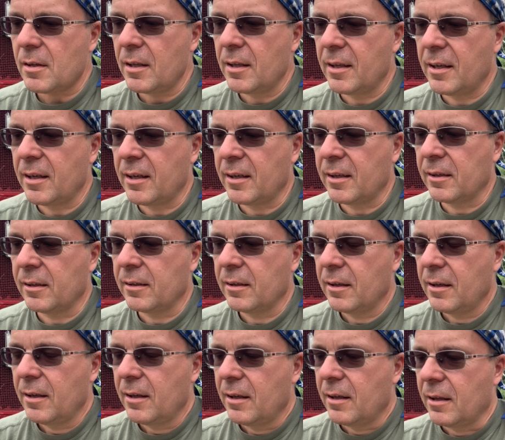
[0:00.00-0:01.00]
And
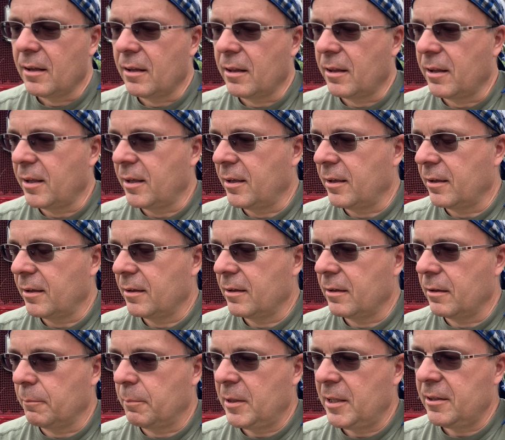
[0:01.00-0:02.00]
the
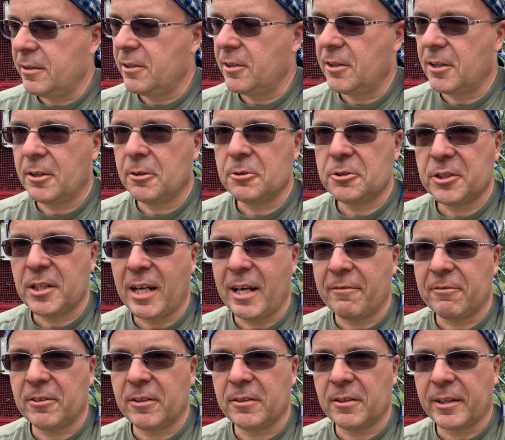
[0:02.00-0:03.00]
PTO
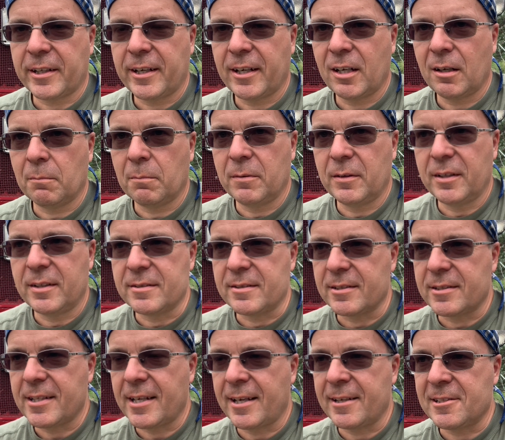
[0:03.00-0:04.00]
shaft on the Cub is
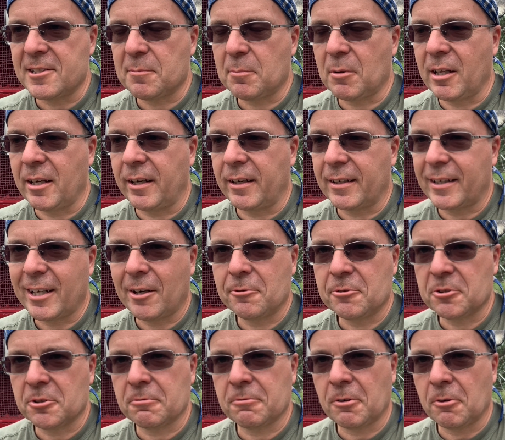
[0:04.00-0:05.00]
a 10-spline
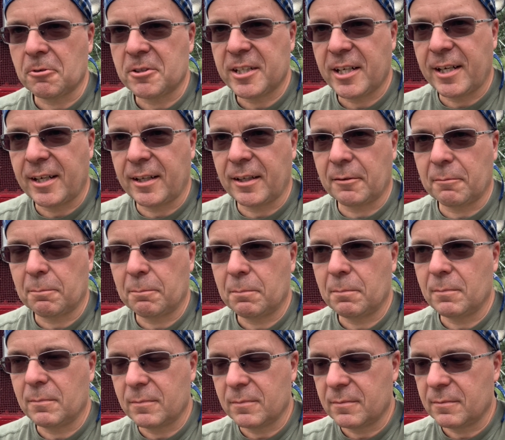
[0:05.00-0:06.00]
counter-rotating
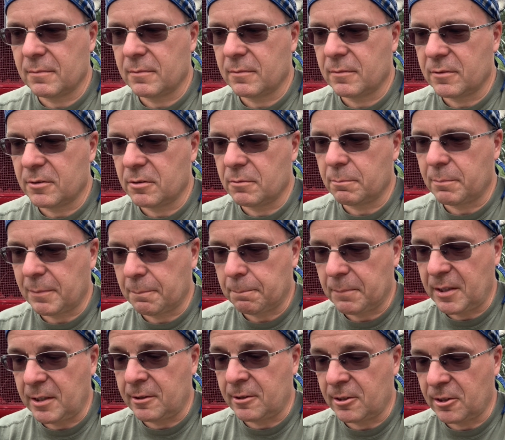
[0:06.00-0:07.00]

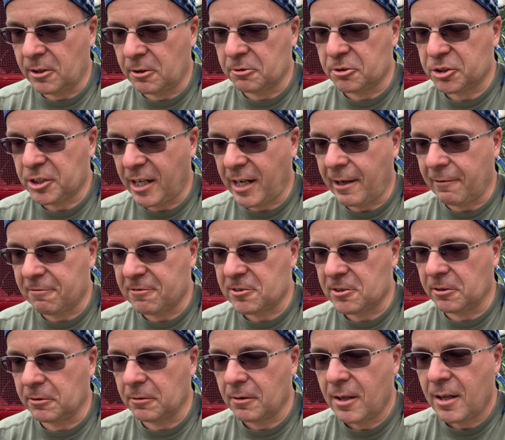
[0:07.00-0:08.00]
PTO shaft,
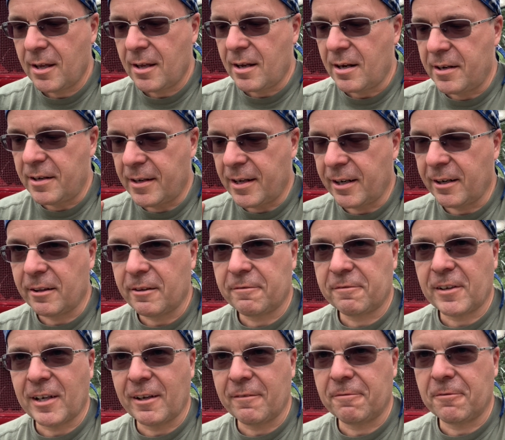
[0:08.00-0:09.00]
so none of the
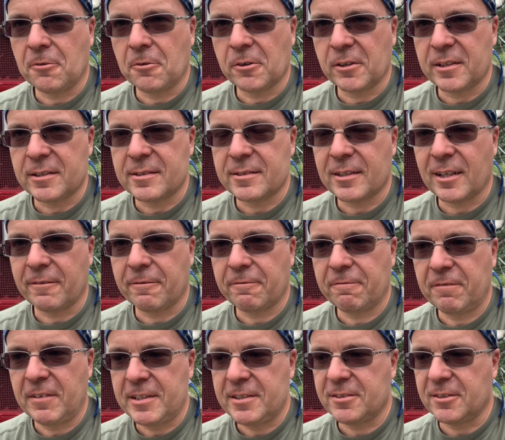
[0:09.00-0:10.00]
540 stuff
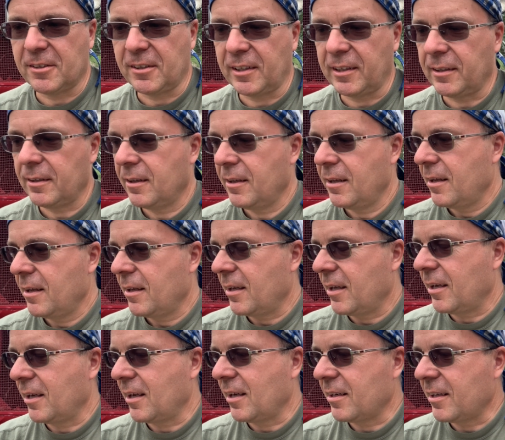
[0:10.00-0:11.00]
fits on it.
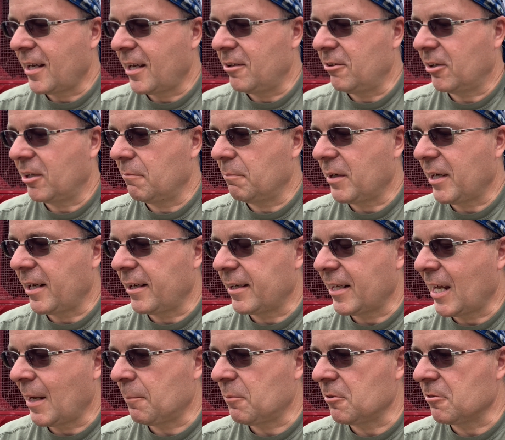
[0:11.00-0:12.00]
And yeah, you can buy
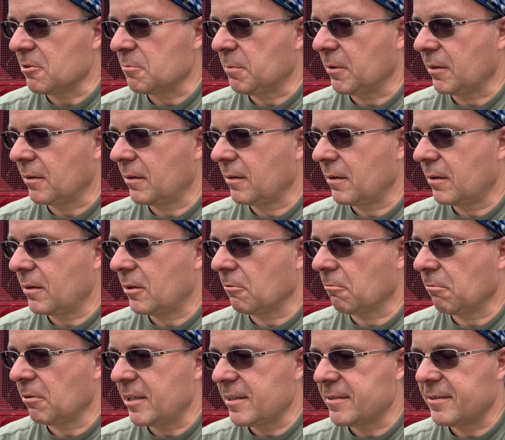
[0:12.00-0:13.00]
adapters, but the
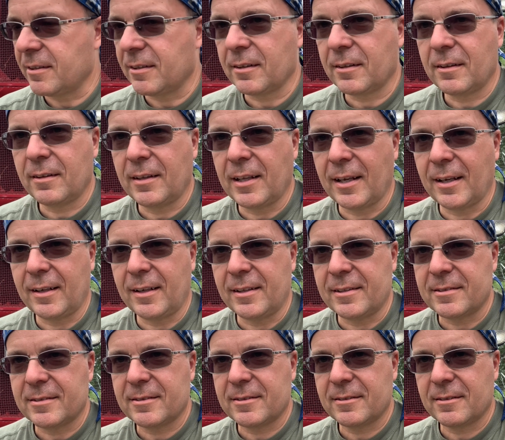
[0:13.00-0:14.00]
reason that
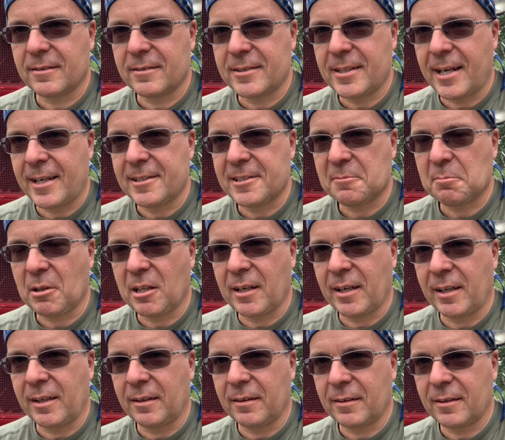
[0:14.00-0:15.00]
it's
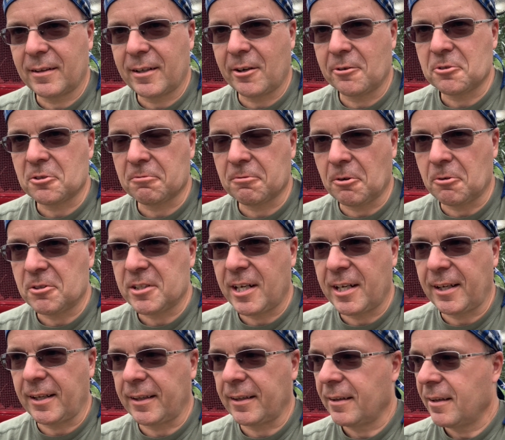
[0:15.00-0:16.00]
10-spline
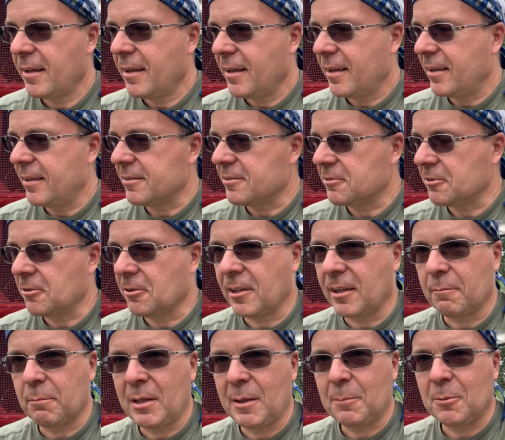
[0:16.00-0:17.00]
counter-rotating is so
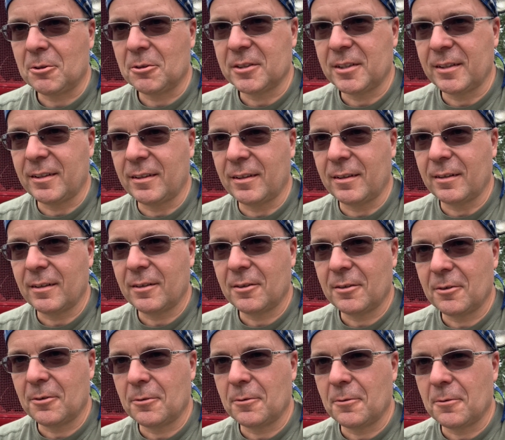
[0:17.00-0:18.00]
that people didn't
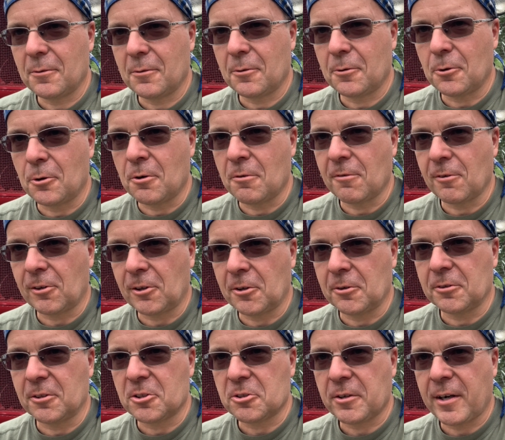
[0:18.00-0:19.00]

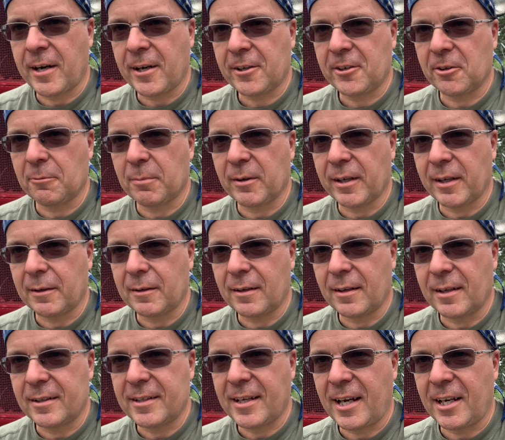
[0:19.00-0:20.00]
overload the tractor by
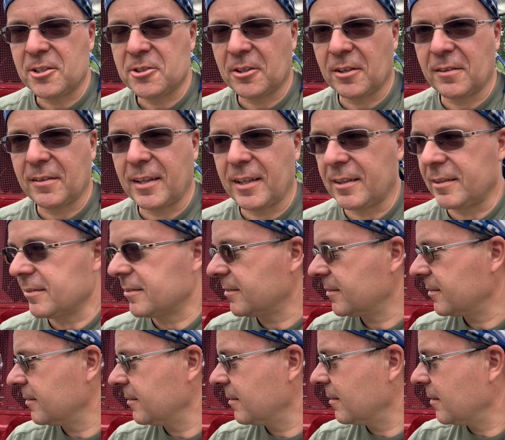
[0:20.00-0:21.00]
attaching
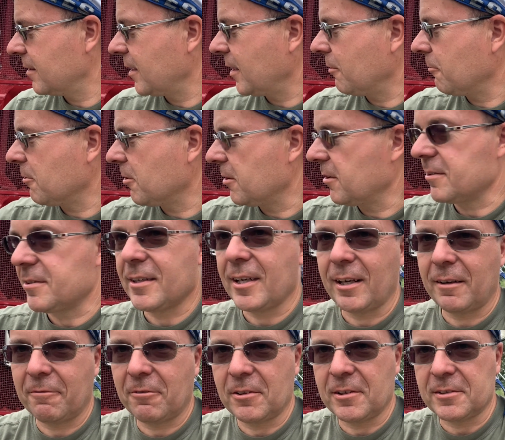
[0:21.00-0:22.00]
things that weren't
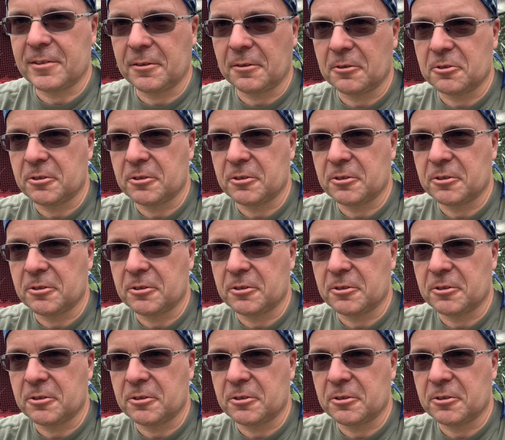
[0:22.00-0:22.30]
designed for this little